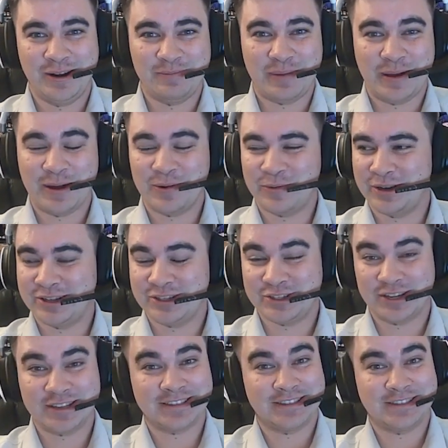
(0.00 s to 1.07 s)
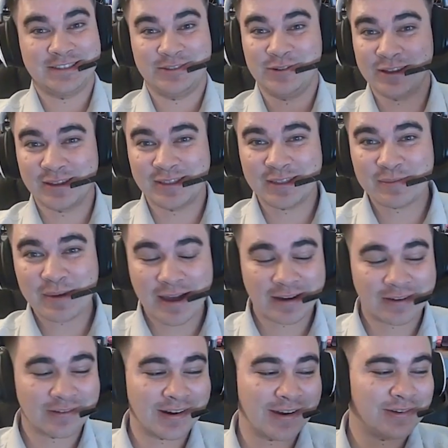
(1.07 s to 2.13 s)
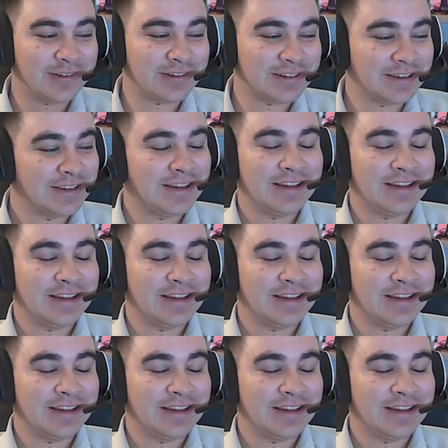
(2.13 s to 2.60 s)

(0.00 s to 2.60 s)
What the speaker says: about what Jess is doing in the background.